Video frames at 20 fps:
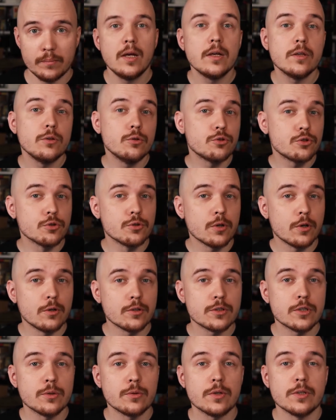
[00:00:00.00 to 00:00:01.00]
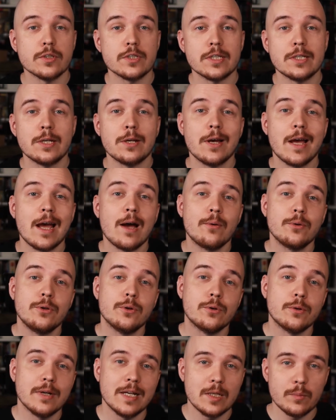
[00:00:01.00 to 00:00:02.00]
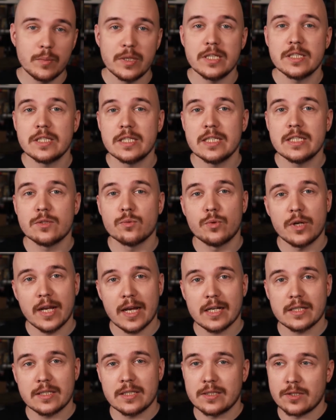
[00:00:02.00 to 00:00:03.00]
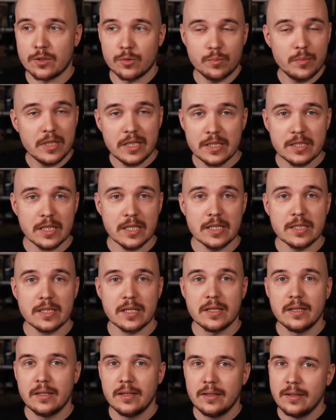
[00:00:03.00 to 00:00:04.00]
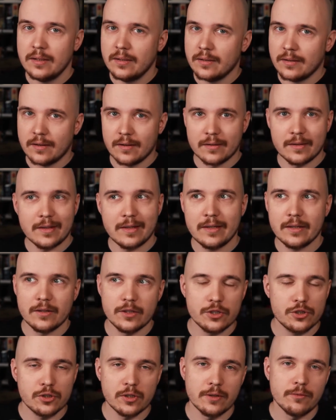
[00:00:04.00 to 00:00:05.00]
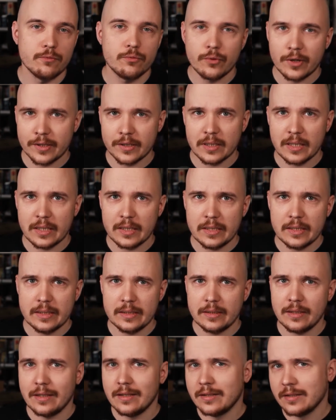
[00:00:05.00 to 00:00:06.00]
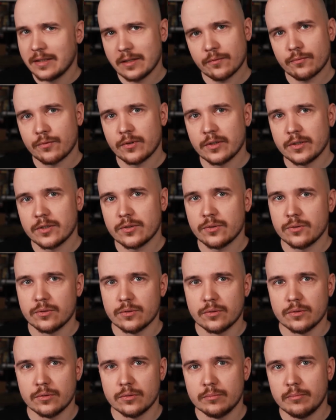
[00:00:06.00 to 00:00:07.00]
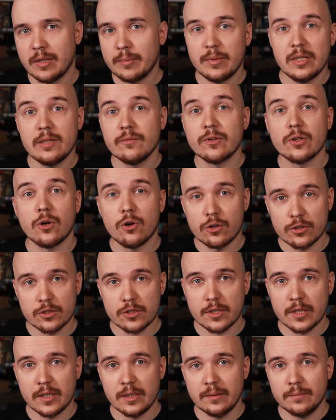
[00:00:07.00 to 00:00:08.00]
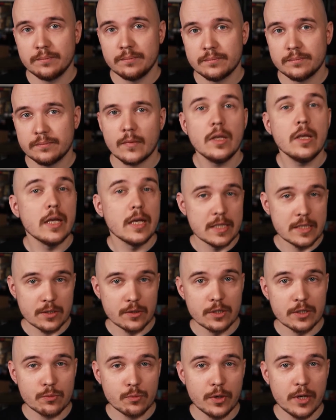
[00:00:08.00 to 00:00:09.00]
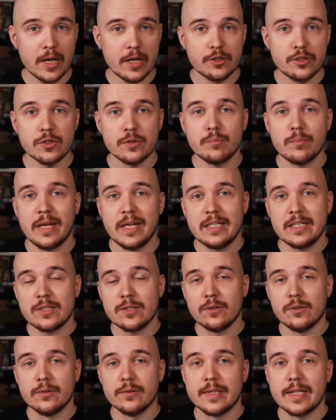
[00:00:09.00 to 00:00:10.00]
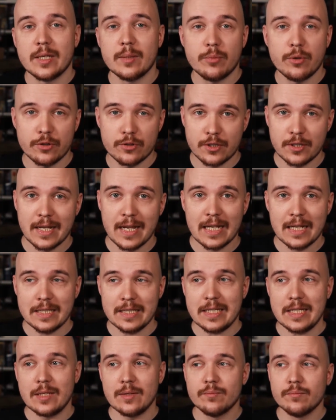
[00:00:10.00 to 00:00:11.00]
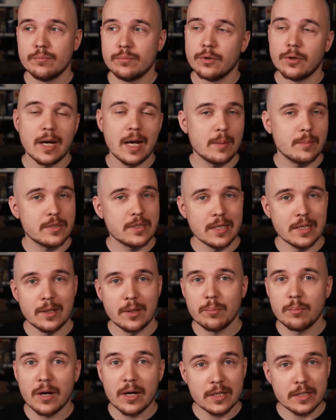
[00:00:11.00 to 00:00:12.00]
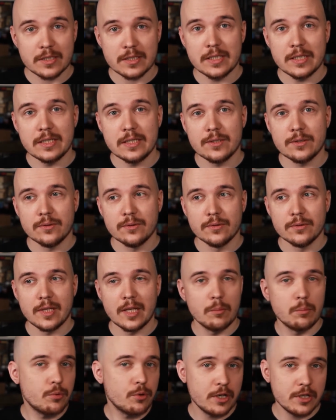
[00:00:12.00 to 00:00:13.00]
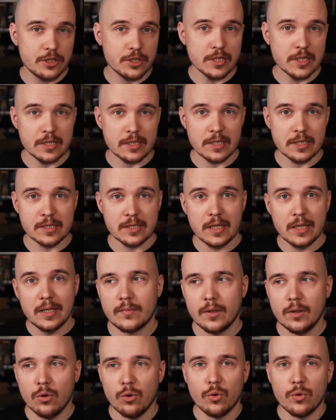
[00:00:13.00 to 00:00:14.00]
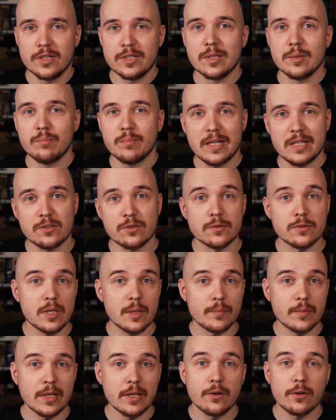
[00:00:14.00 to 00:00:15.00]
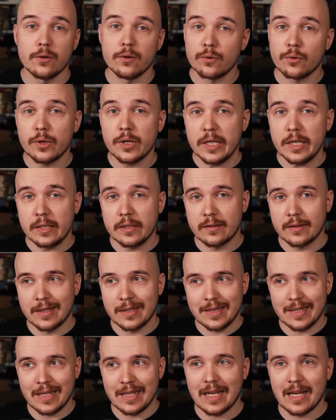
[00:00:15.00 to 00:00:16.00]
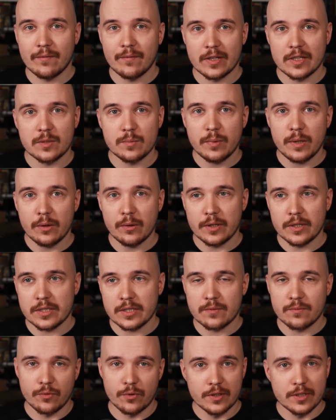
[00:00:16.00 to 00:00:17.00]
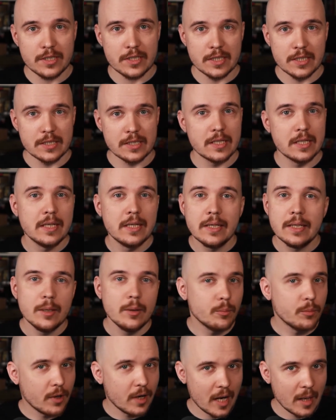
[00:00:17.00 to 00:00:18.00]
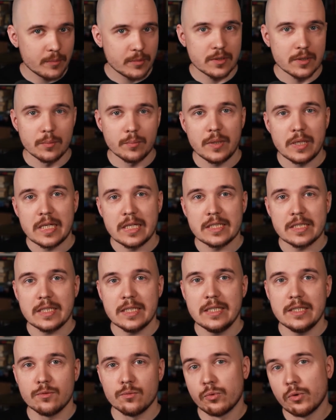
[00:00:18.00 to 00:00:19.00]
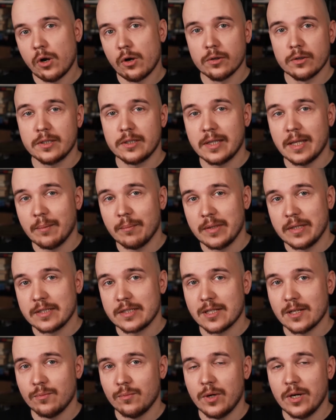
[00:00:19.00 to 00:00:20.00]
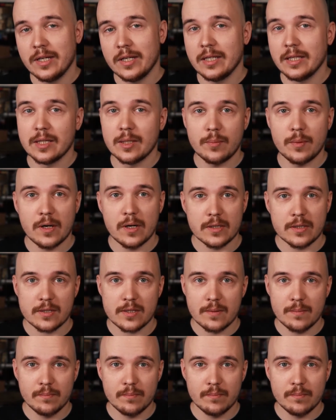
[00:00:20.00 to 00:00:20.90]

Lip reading: You should also consider how your NPCs react to PCs. Are they initially friendly, indifferent, or maybe even hostile? Is this reaction based on their personality, perhaps their biases or their prejudices? Or is it based on something concrete that they have experienced? For instance, perhaps the PCs wronged them in some way in the past.